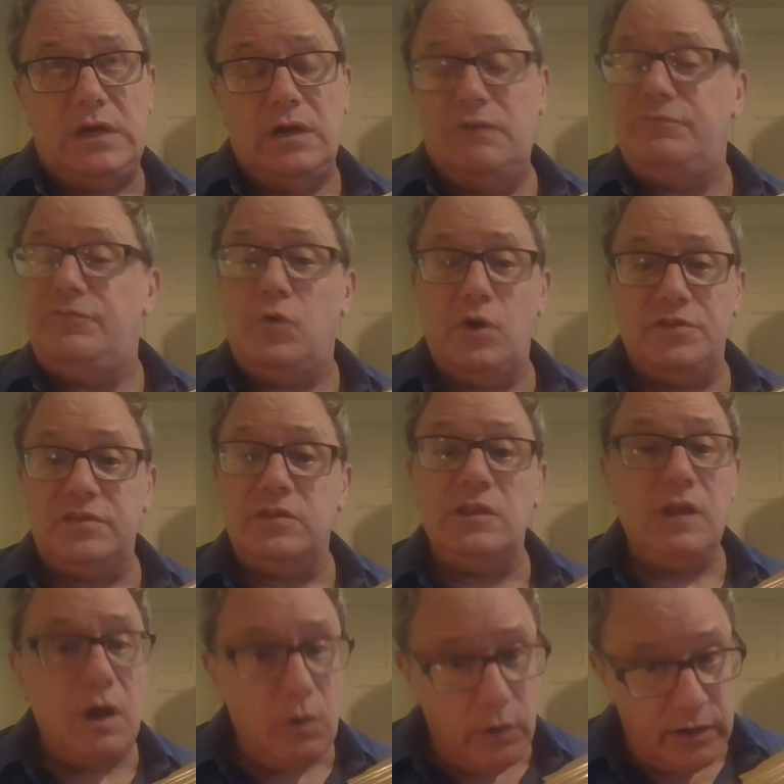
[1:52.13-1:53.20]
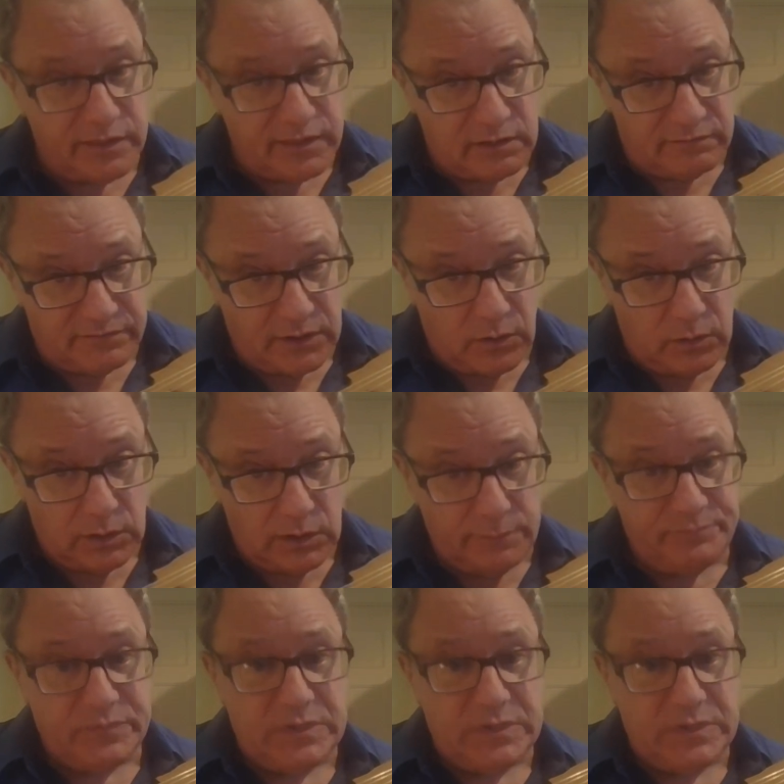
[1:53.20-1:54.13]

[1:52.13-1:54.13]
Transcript: a fourth lower than a viola.